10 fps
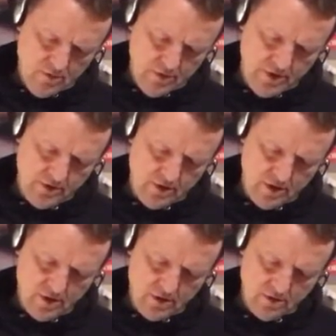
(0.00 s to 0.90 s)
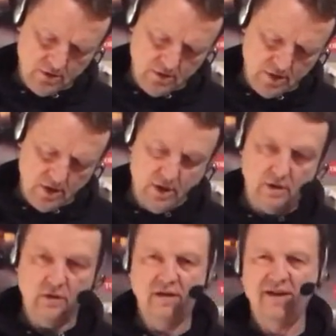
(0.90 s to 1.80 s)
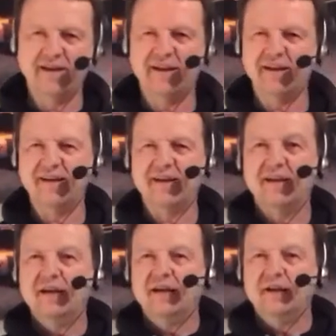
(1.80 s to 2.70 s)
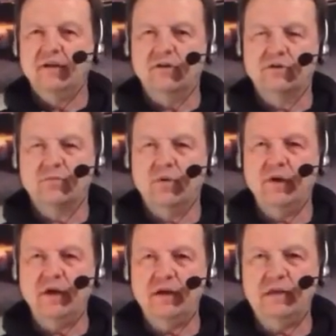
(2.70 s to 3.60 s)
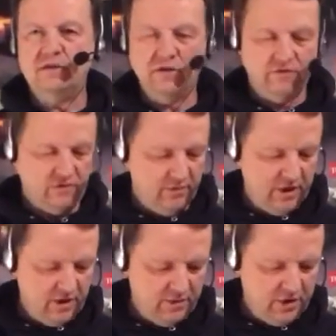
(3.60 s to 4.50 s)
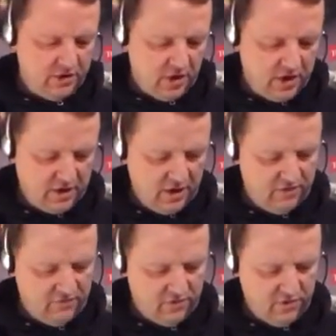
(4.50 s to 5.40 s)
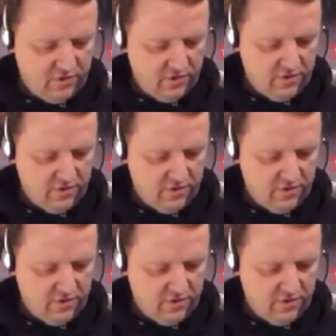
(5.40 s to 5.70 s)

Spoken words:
But, darn. It's pretty easy for me to be talking for